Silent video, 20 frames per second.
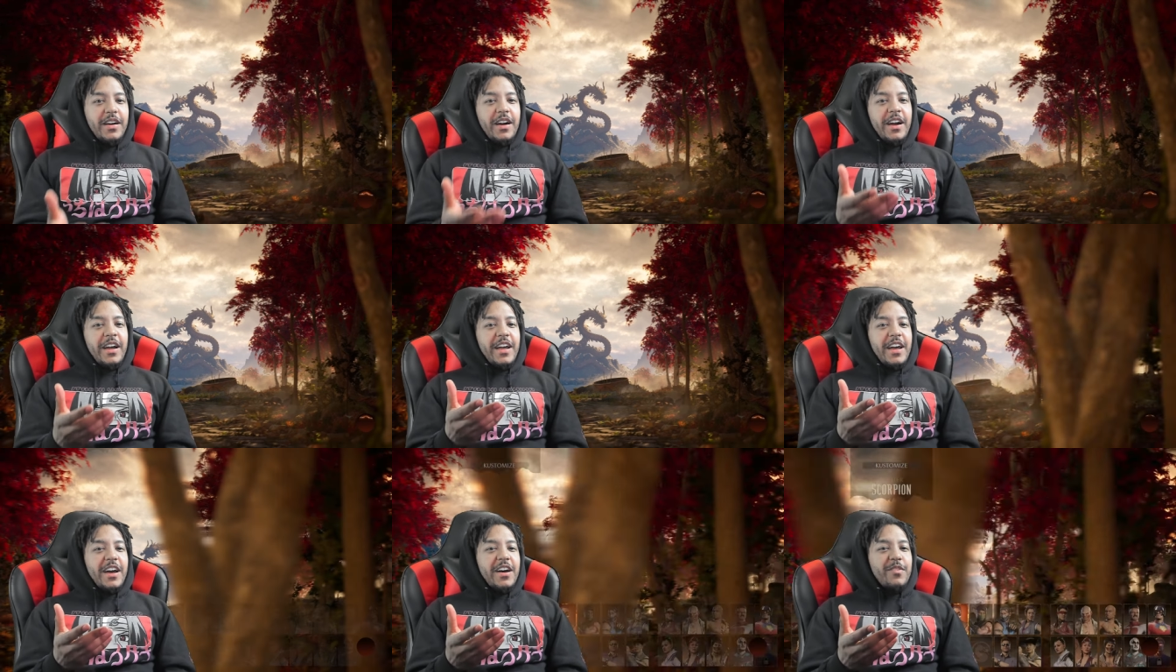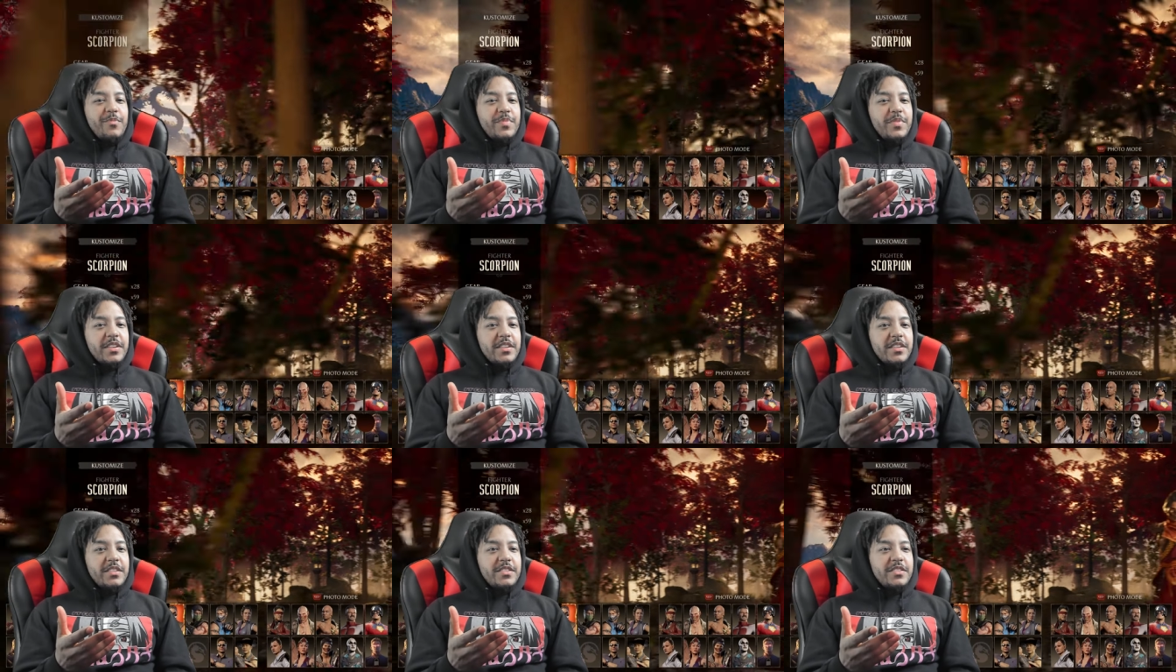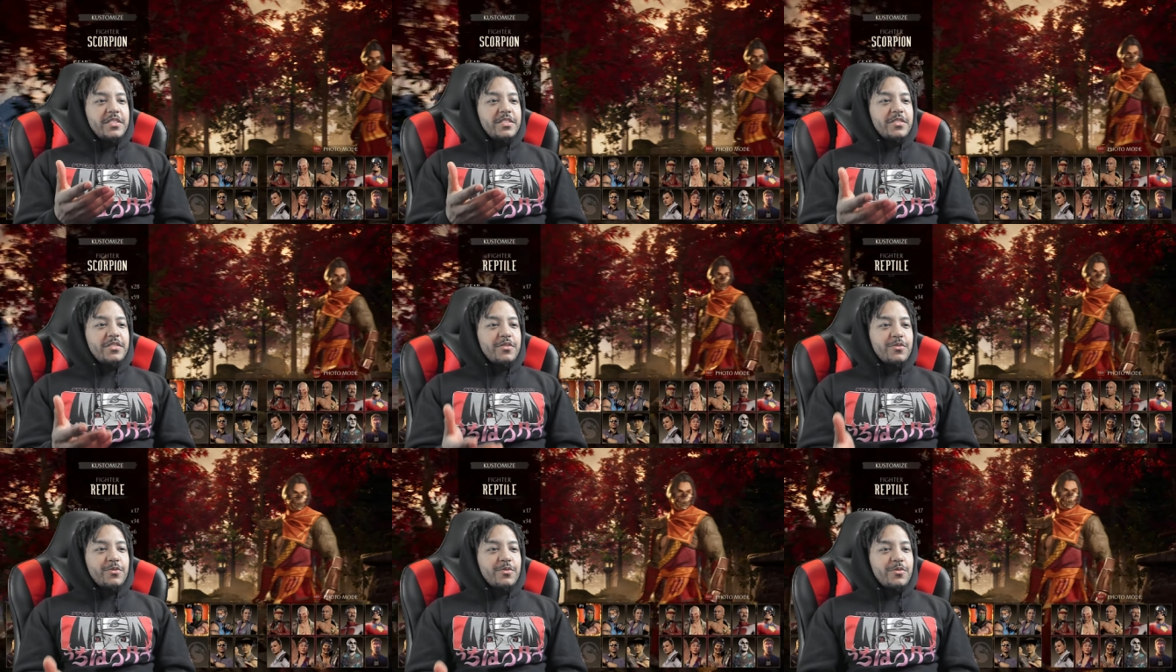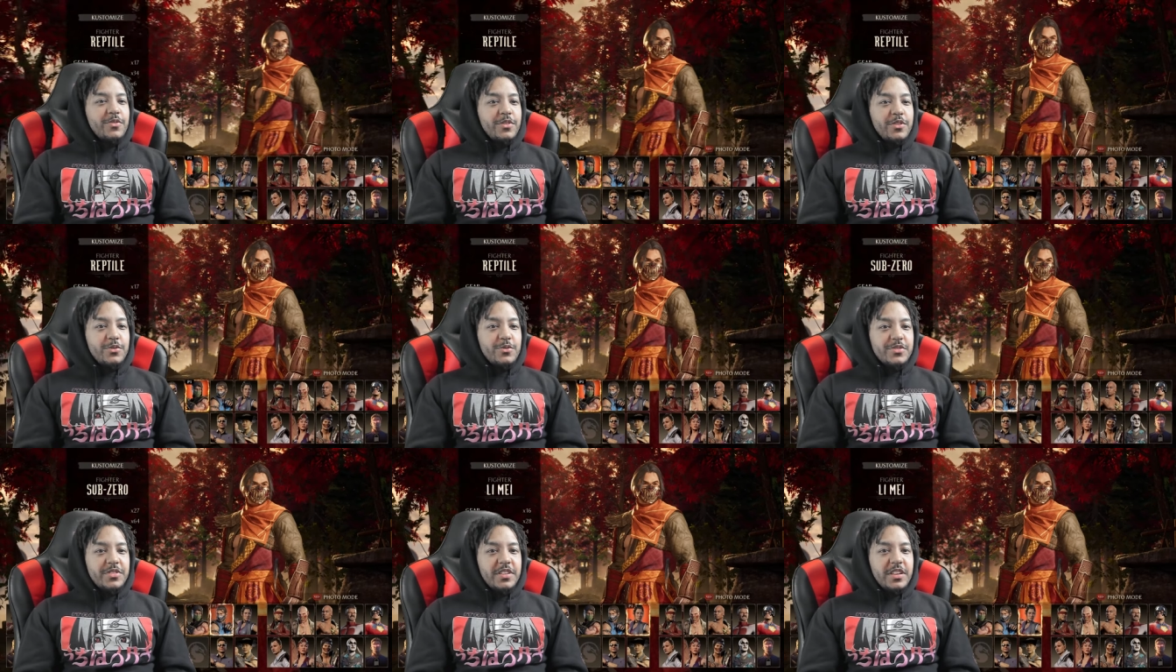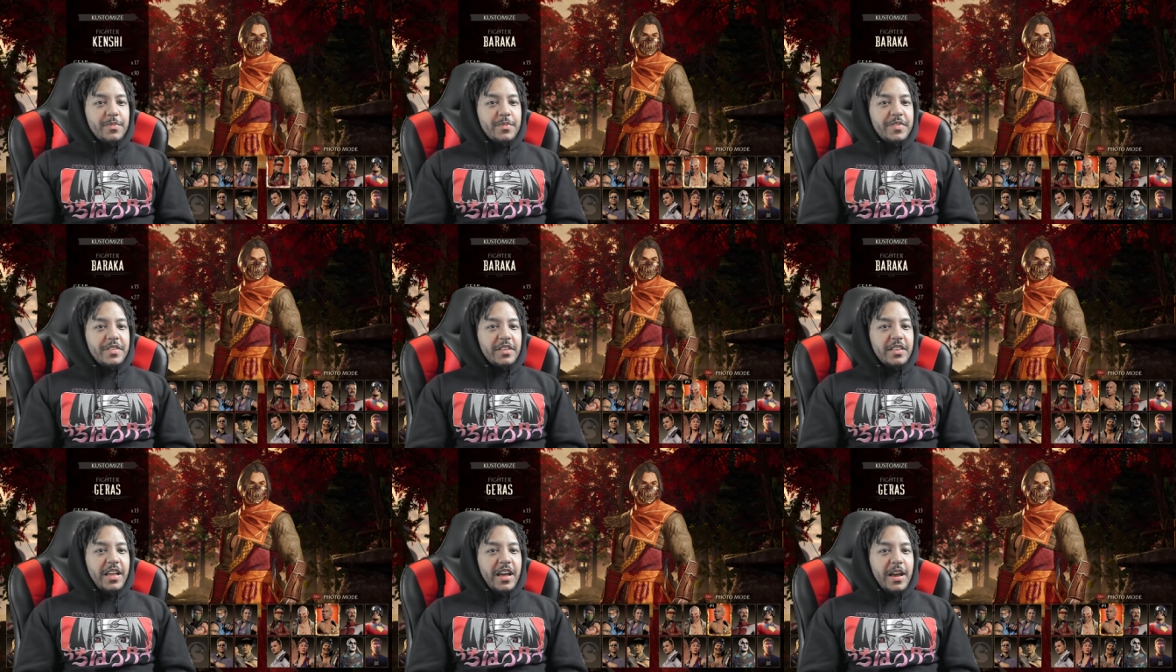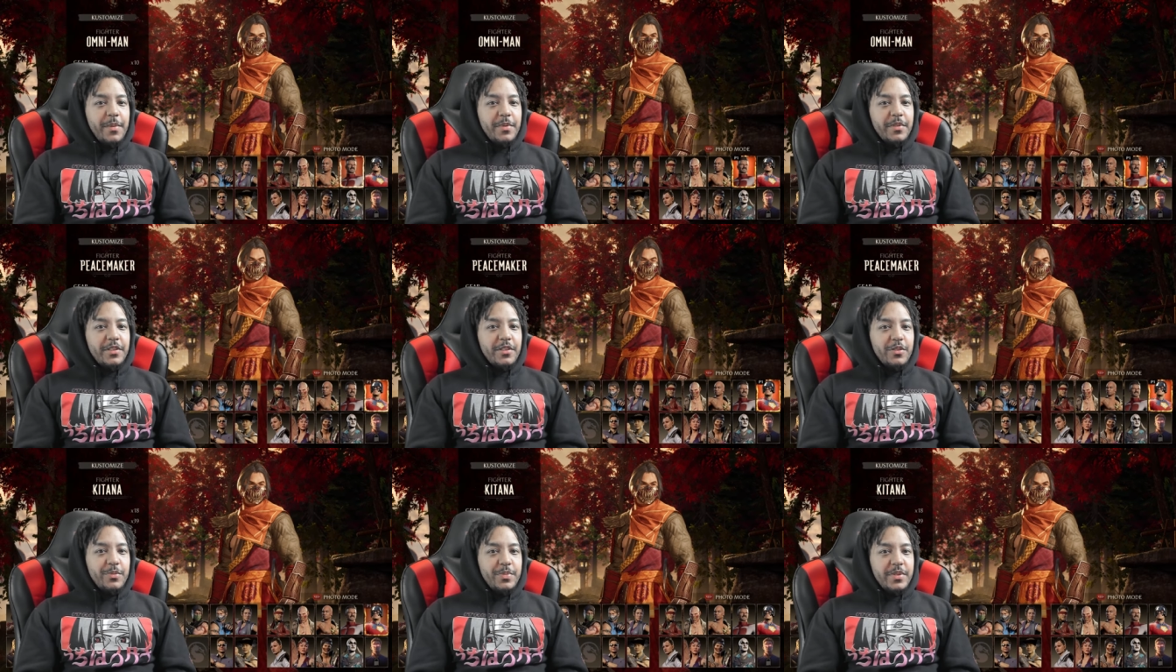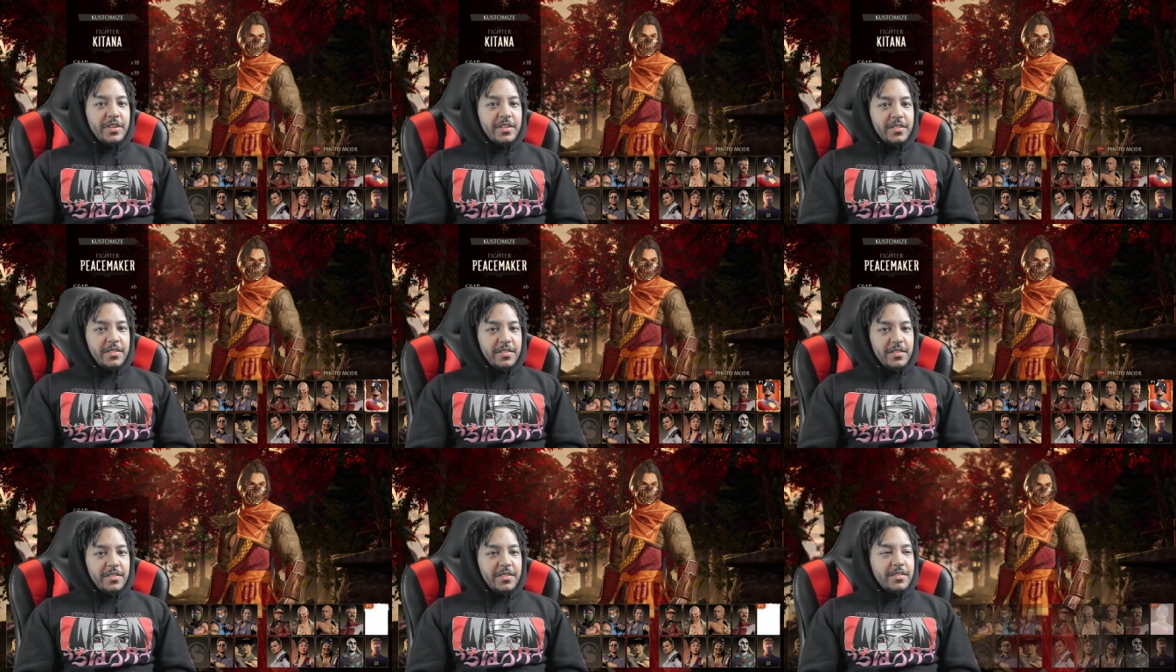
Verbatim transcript: I have been using him in the lab a little bit.